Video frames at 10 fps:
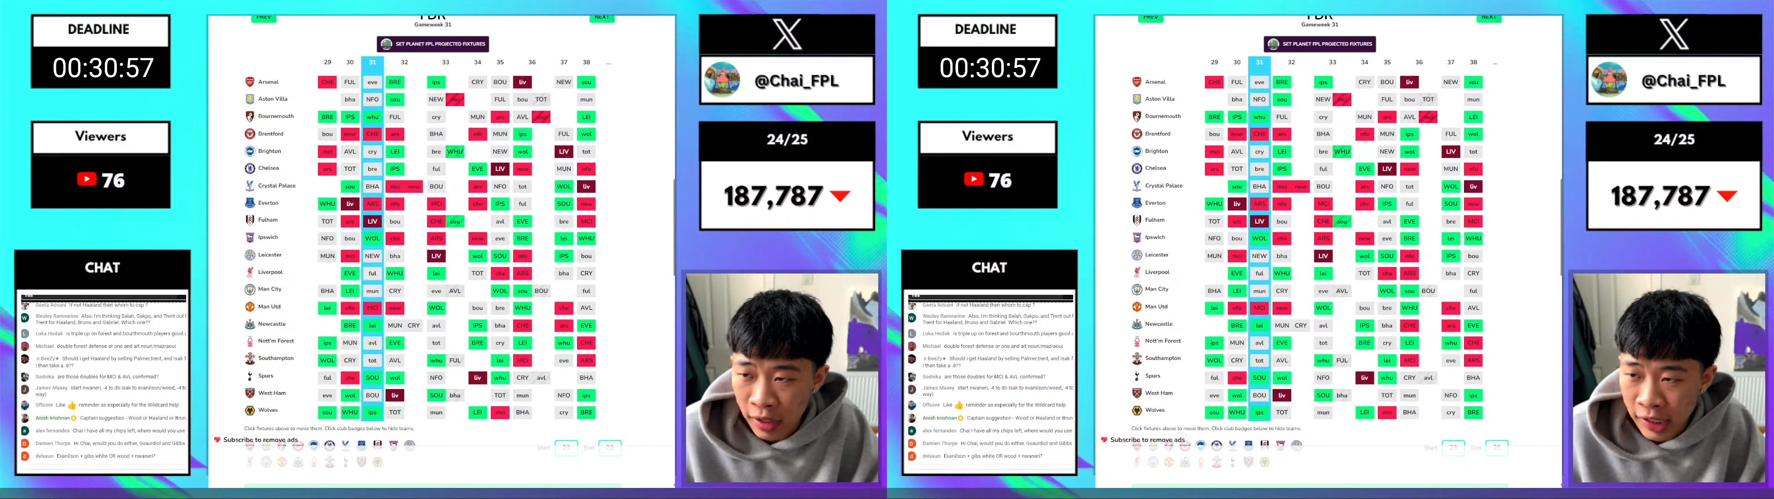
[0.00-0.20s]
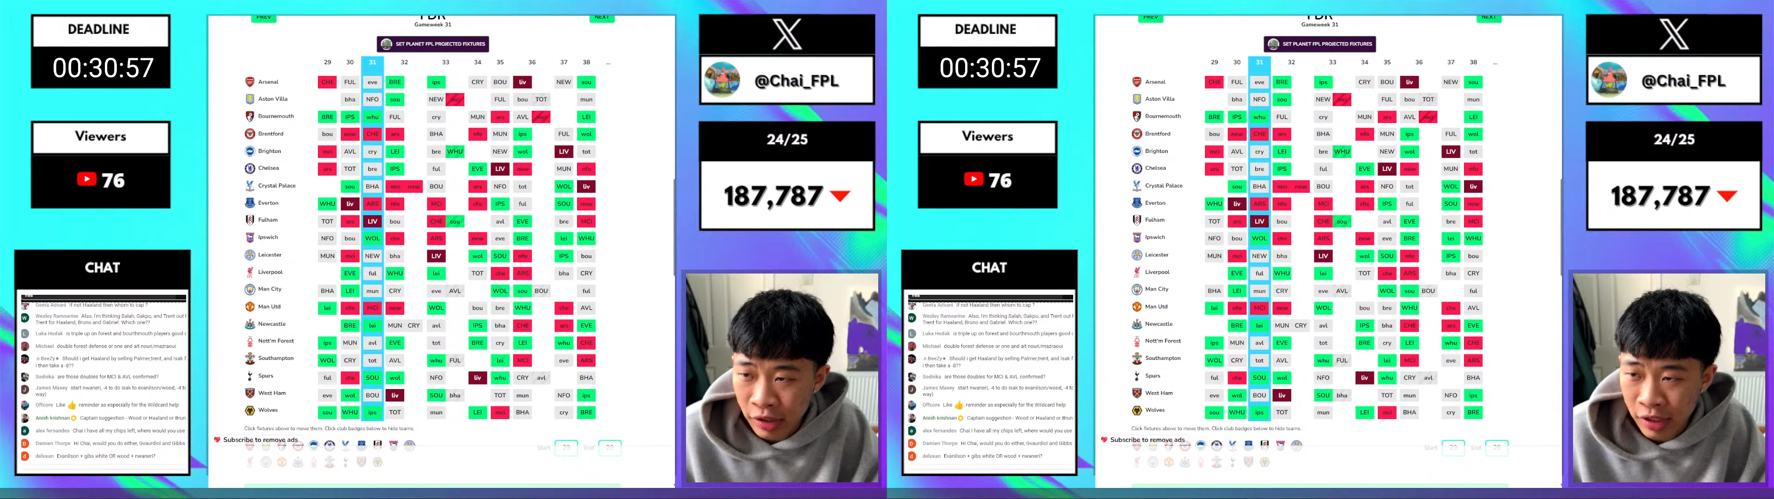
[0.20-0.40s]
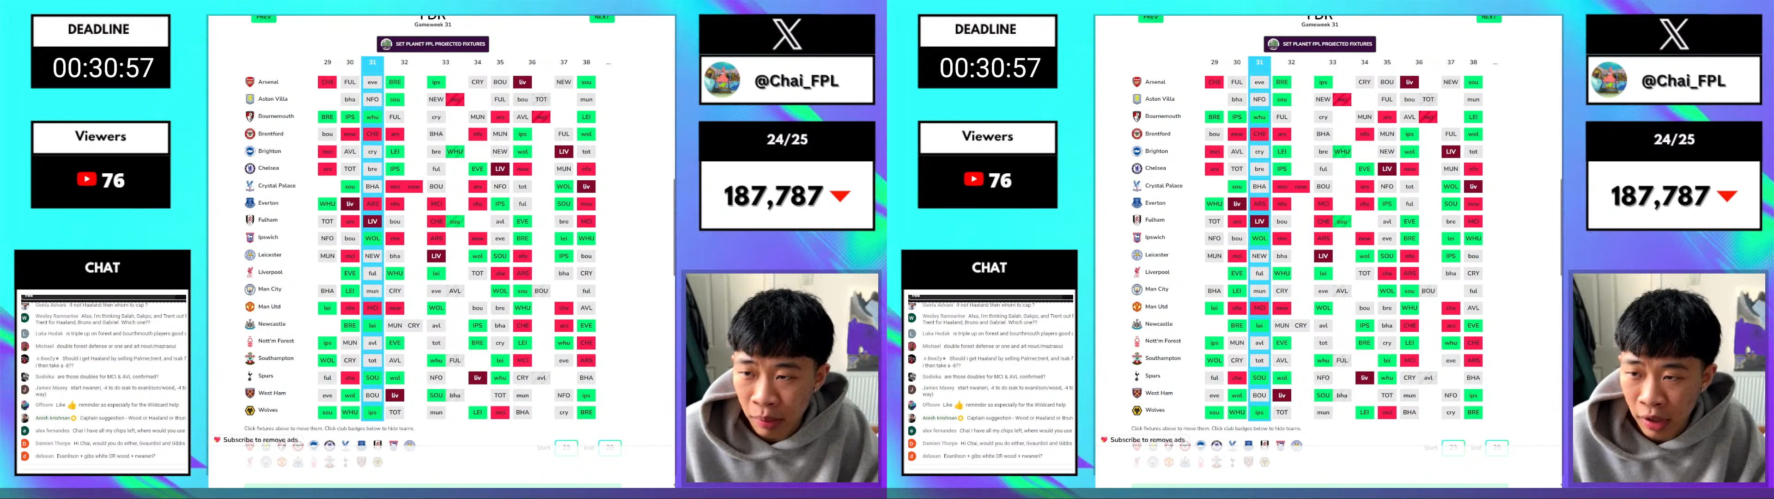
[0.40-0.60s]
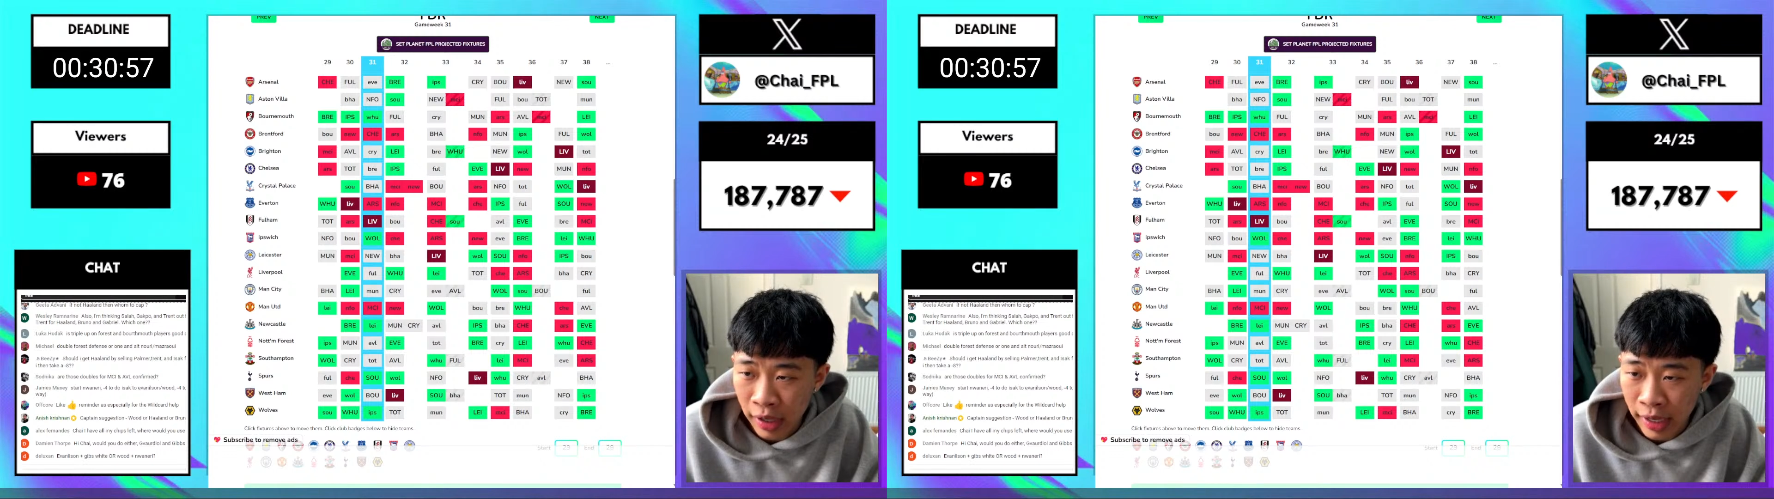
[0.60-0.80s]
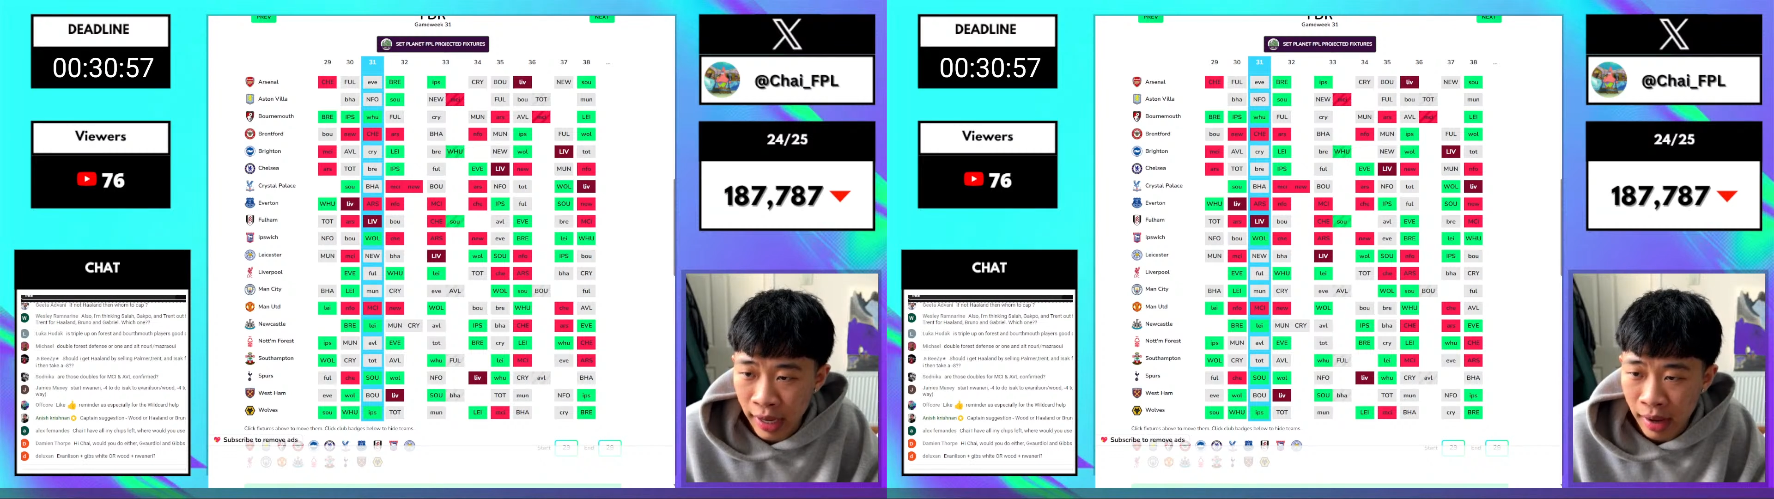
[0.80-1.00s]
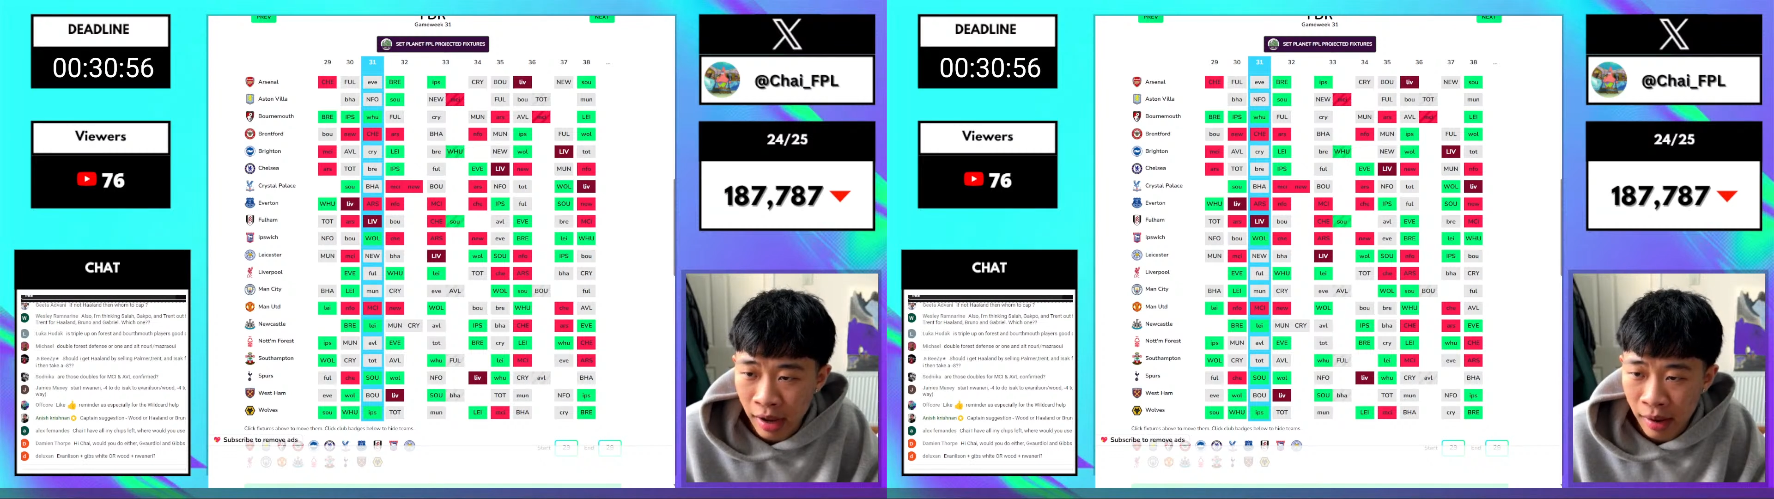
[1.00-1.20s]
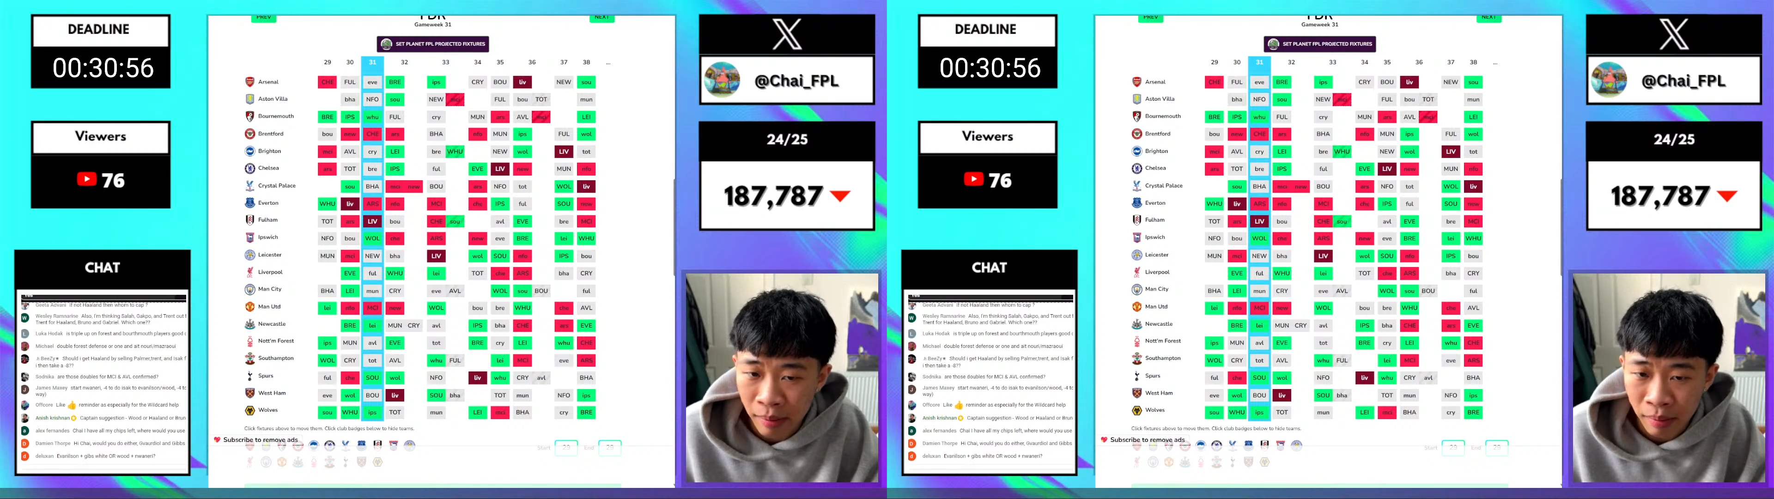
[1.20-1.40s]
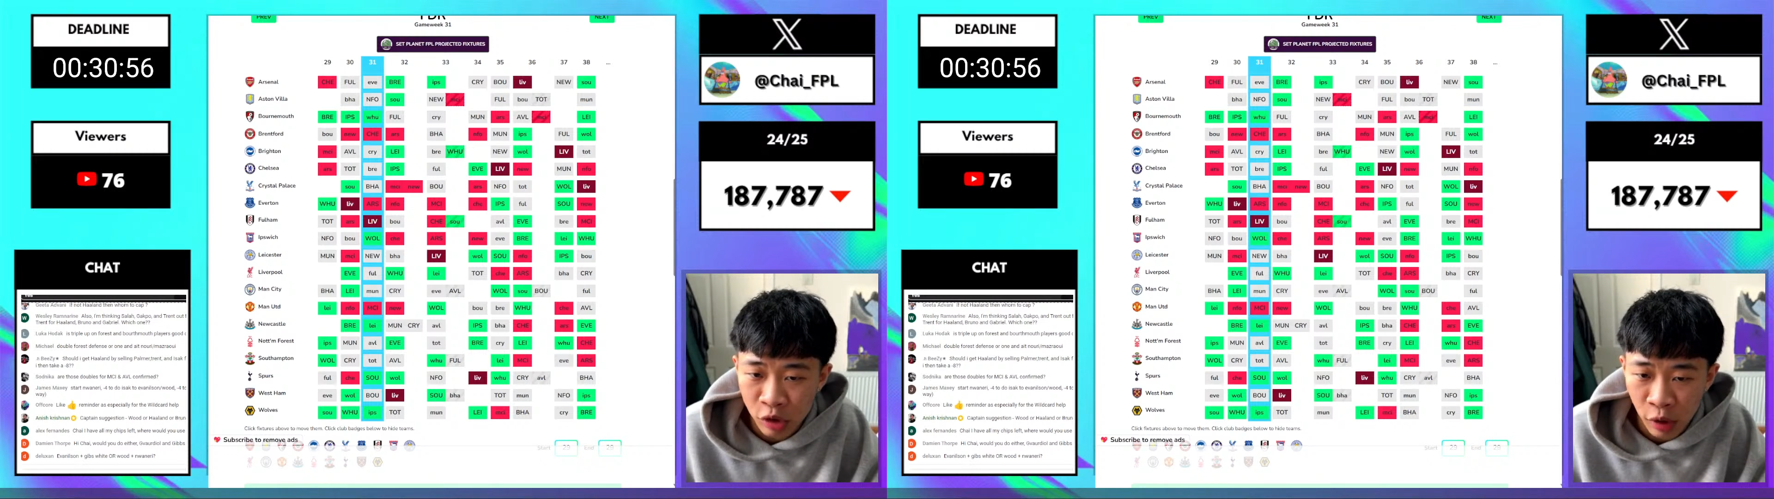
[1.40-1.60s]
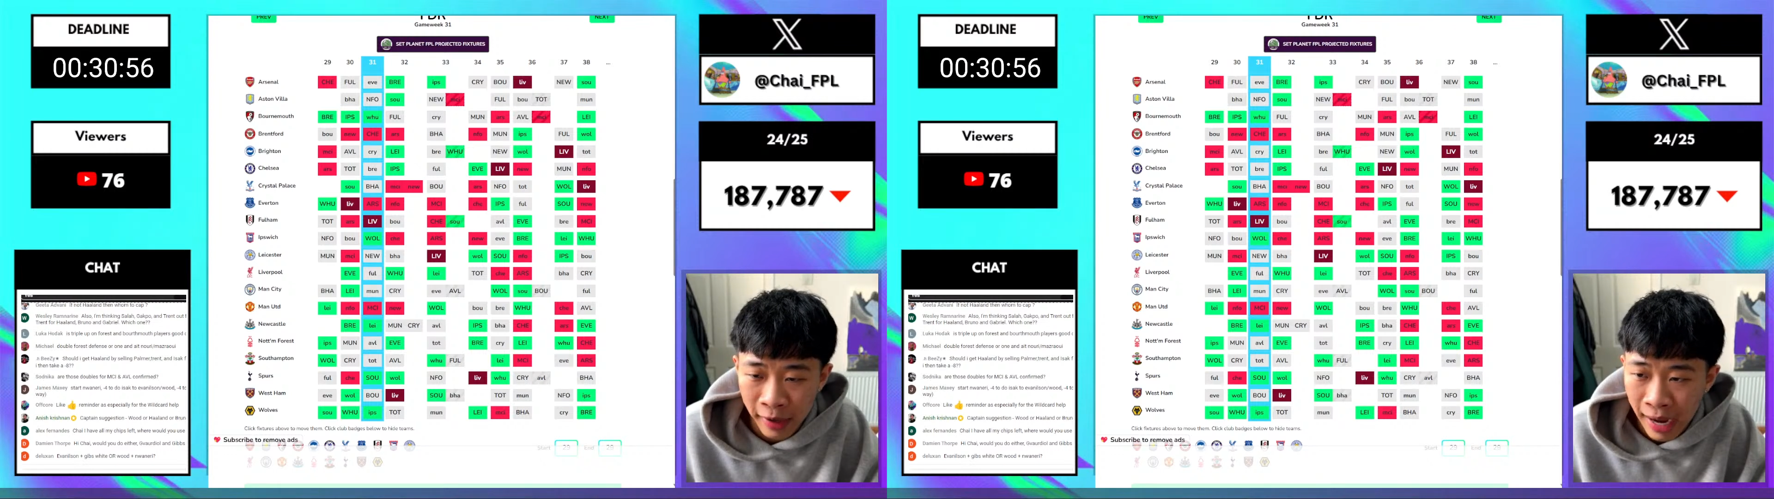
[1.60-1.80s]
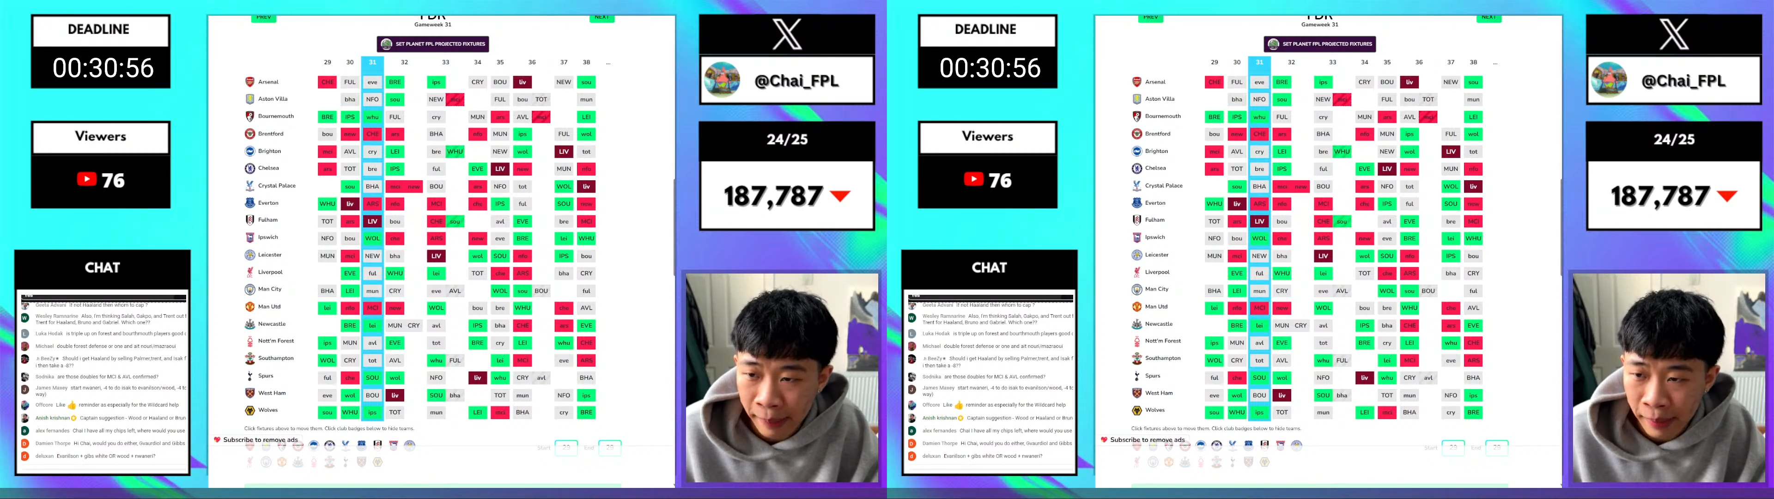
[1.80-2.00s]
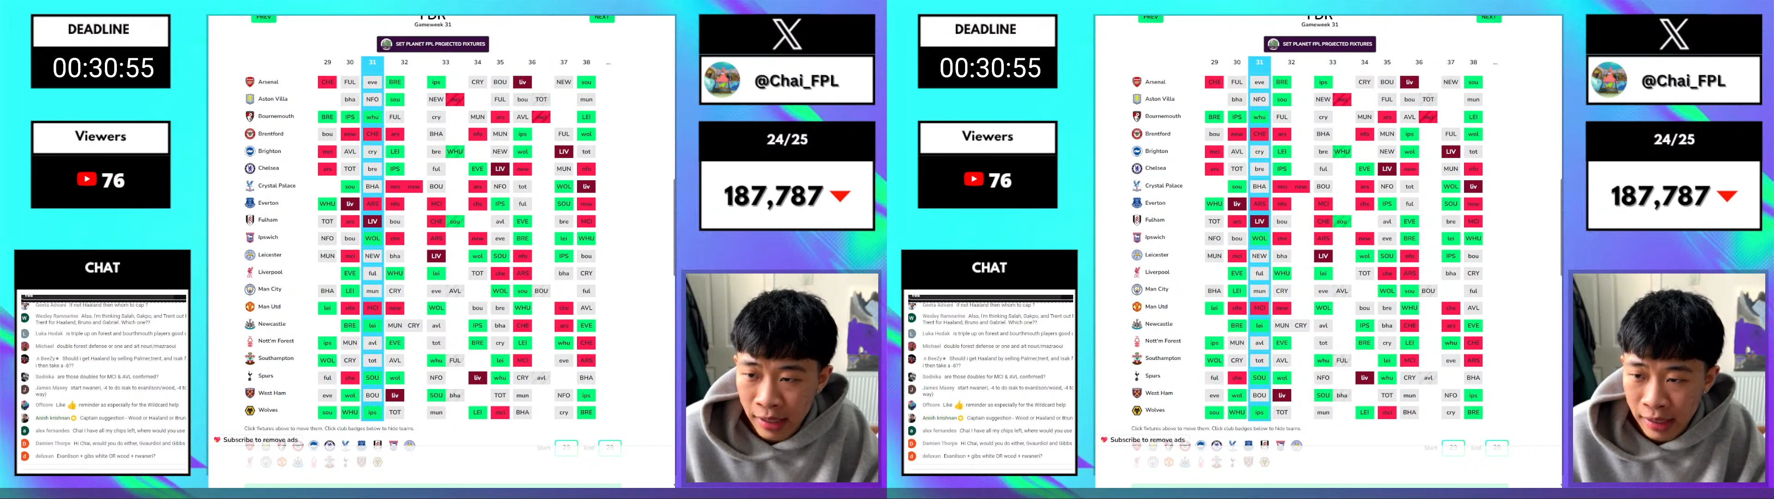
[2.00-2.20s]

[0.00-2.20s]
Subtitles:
to using my triple captain in